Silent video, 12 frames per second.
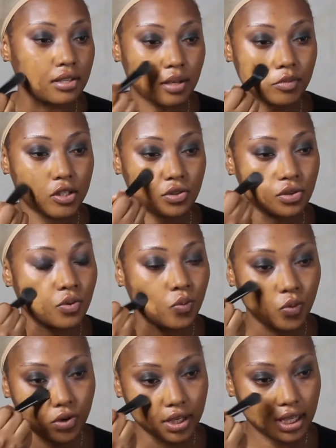I'm just gonna
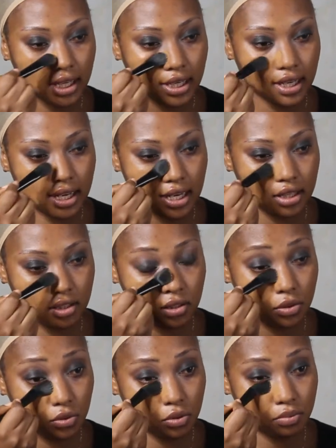work it
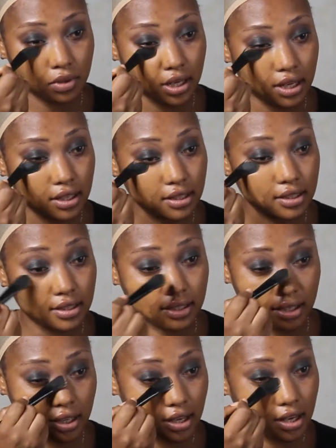into my
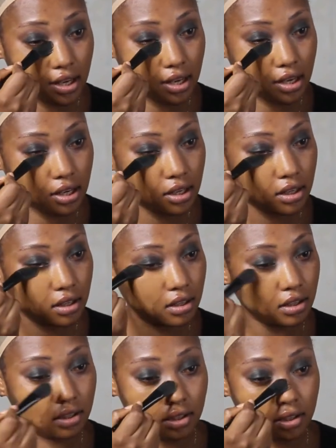skin.